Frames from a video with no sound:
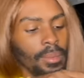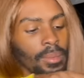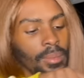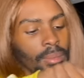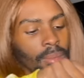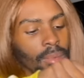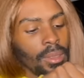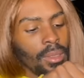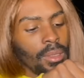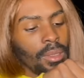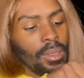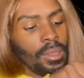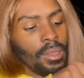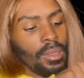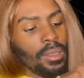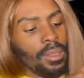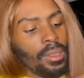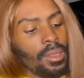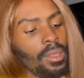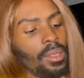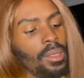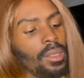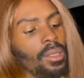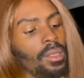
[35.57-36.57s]

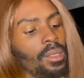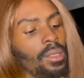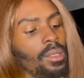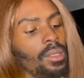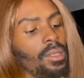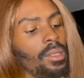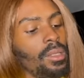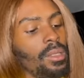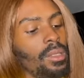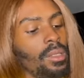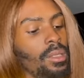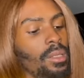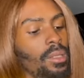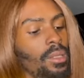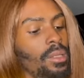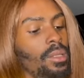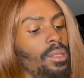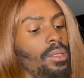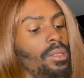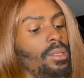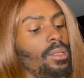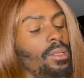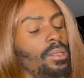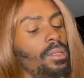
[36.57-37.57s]

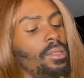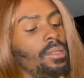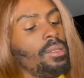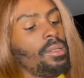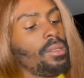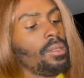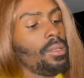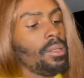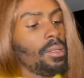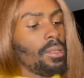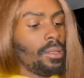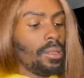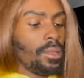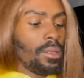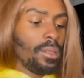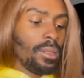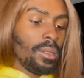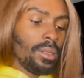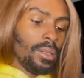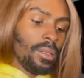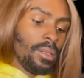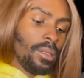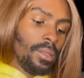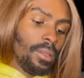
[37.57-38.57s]

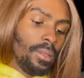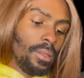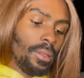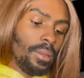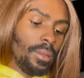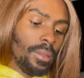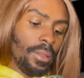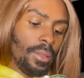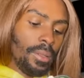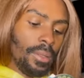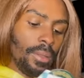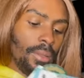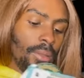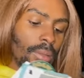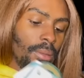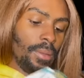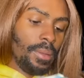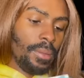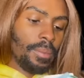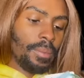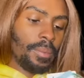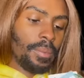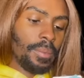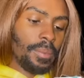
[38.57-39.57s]

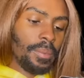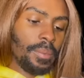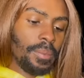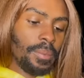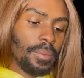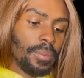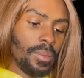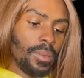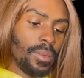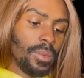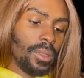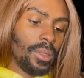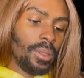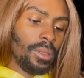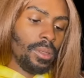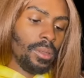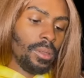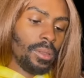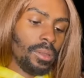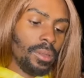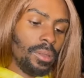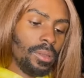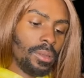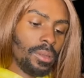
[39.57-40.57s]

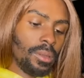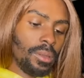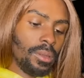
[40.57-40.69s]
No one is speaking in this clip.